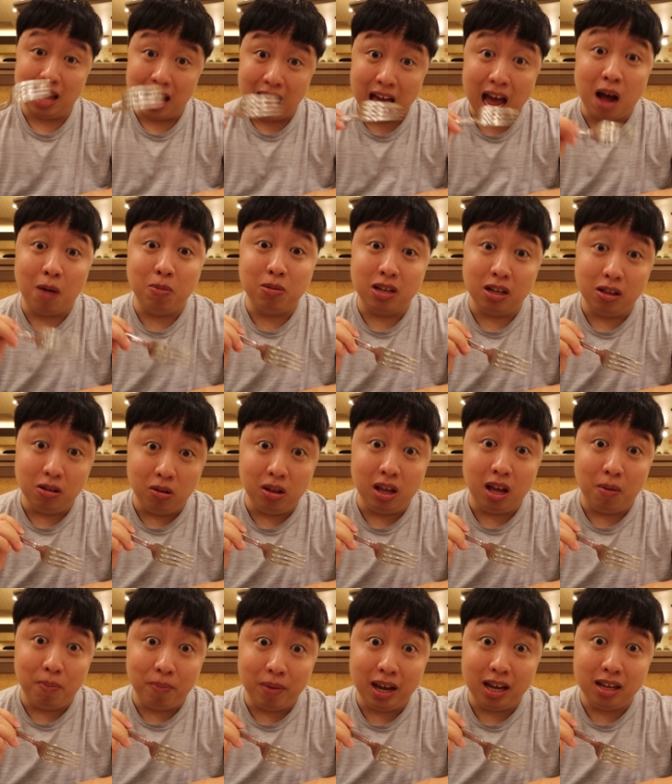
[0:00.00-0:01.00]
absolutely
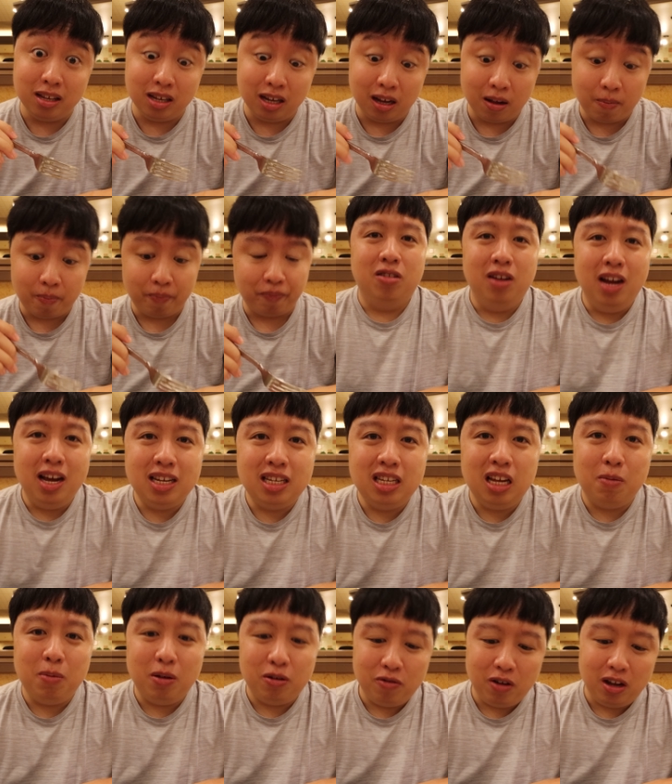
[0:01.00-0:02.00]
amazing. So next
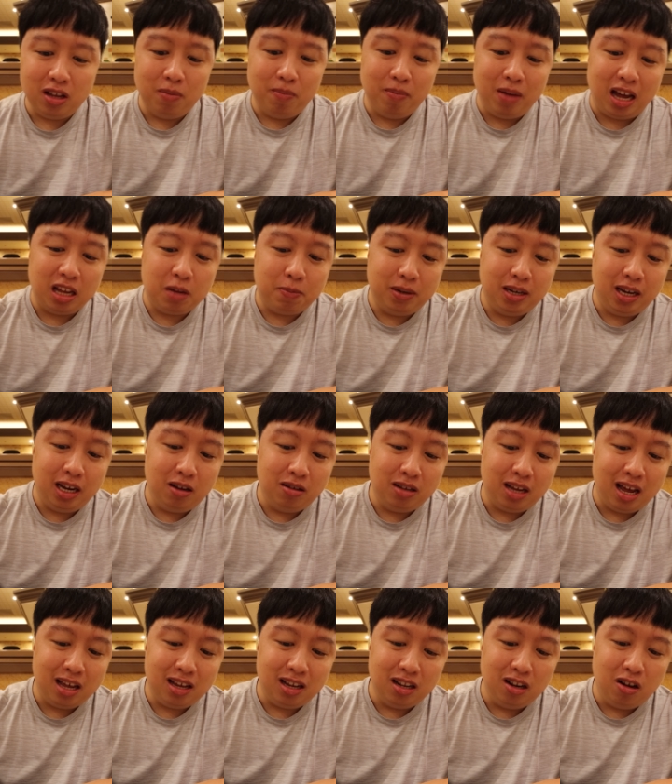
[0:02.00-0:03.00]
up, let's try the mashed potatoes.
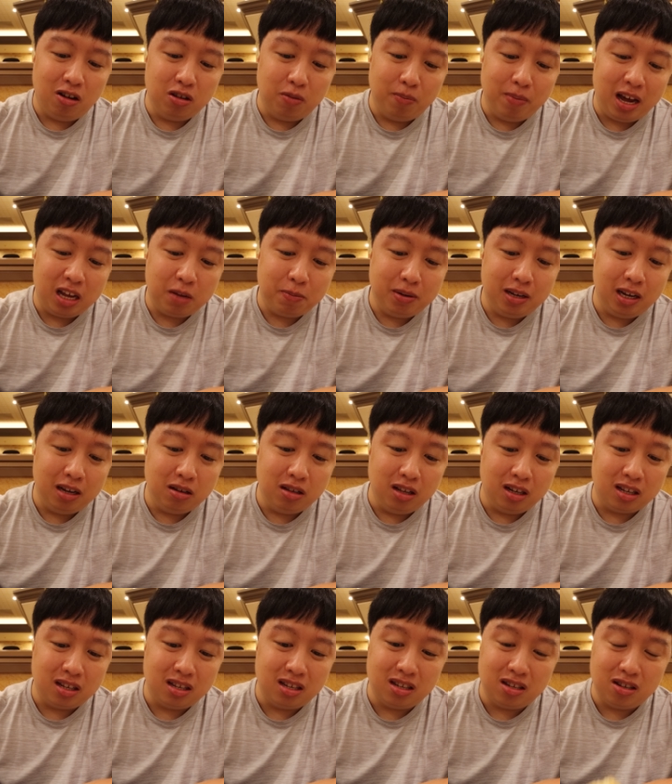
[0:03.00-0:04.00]
As you know, the mashed potatoes
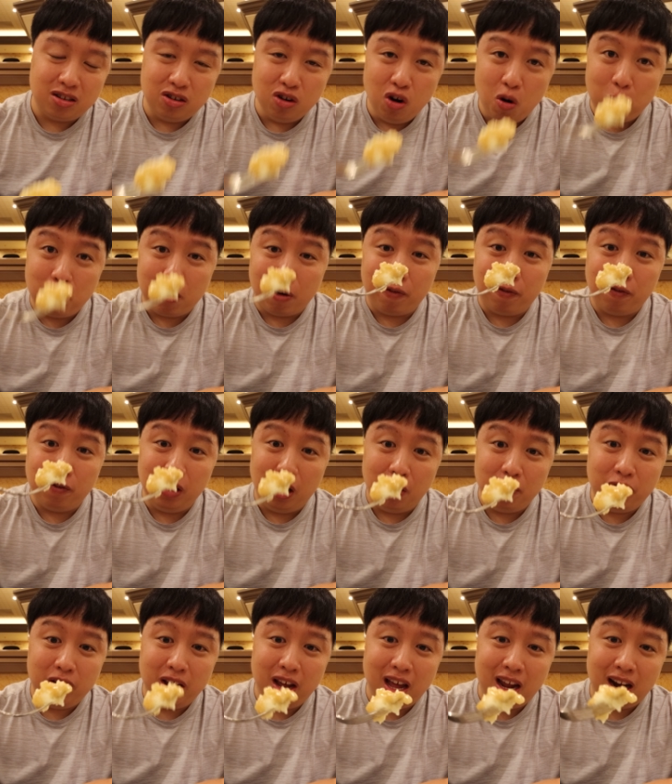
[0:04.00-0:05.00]
look super
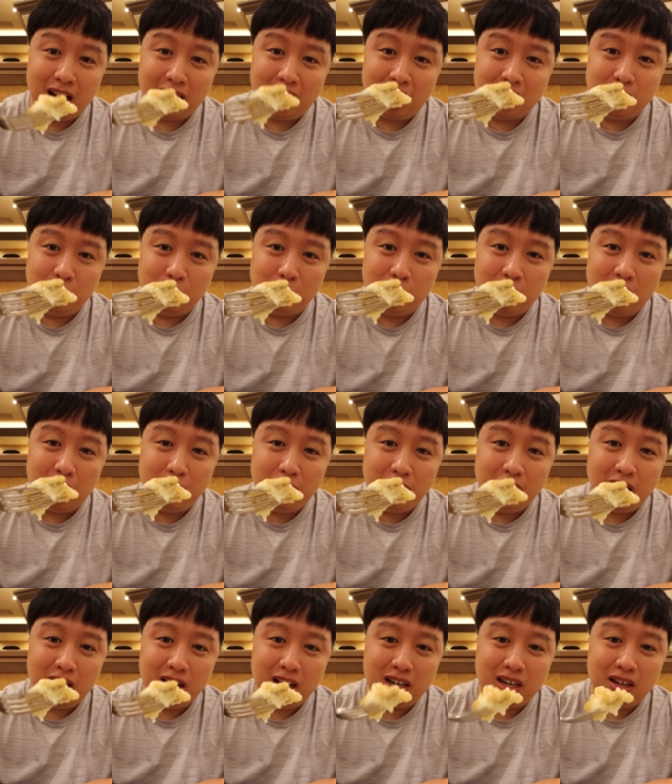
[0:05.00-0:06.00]
fluffy, and I got some gravy
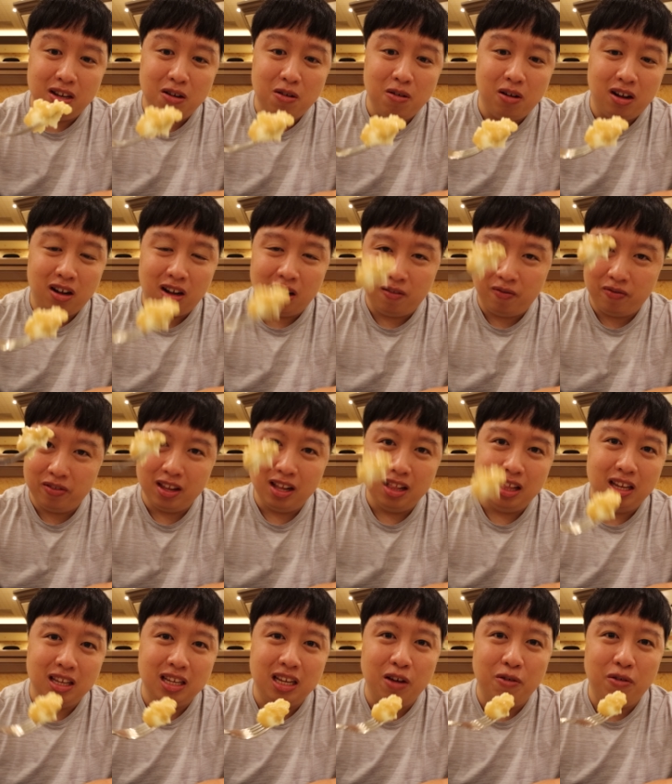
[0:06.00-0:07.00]
on it too. Oh,
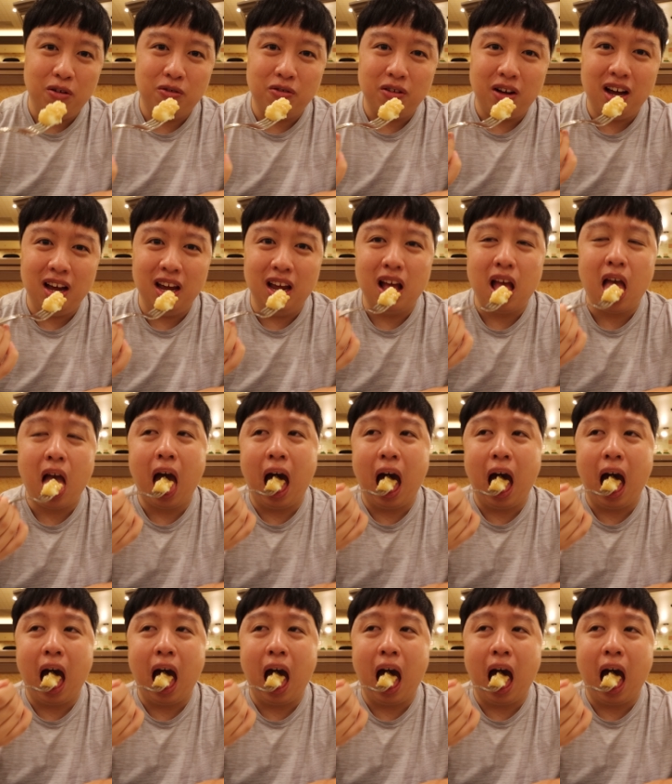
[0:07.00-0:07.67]
let's give it a try.